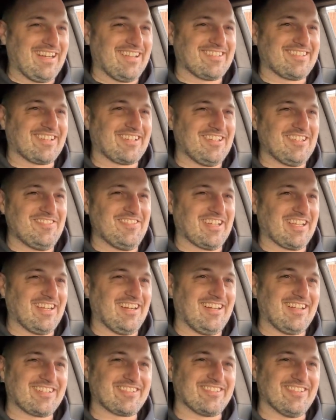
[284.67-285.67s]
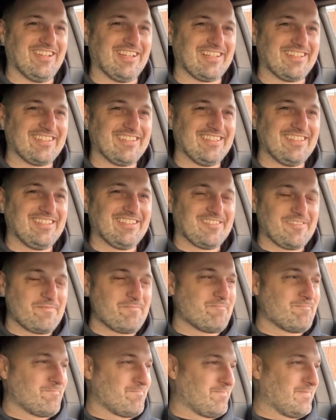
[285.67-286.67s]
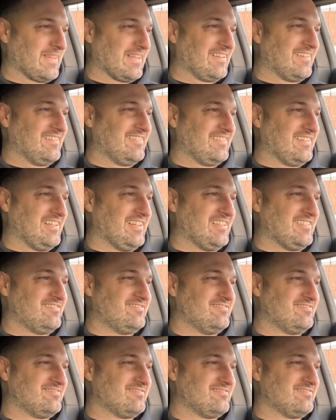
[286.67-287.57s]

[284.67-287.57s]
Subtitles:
I was like, "Oh my gosh," like, yeah.